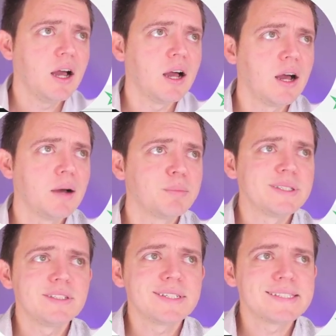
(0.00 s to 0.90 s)
Uh,
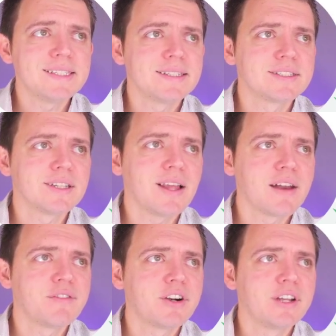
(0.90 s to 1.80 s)
but you can see there's a
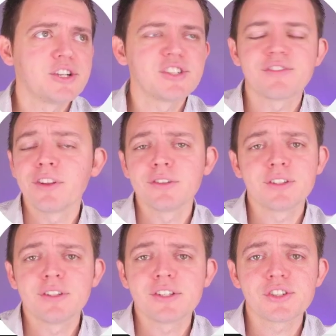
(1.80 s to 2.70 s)
lot of variations for those
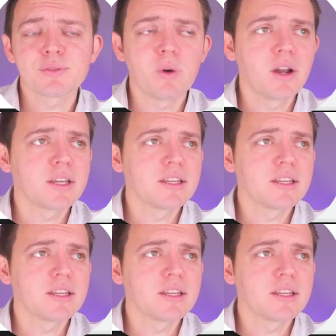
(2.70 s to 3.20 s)
of you that just want